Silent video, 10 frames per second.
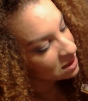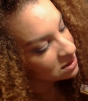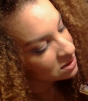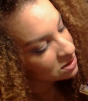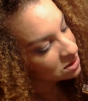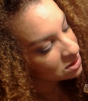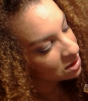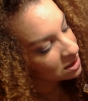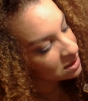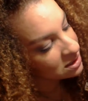So just
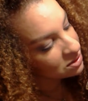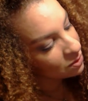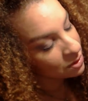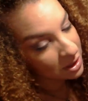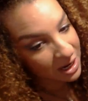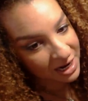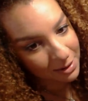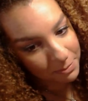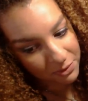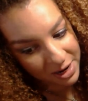start in this corner, kind
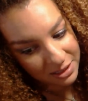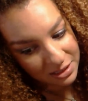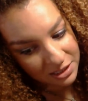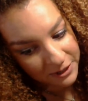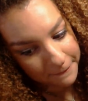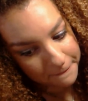of press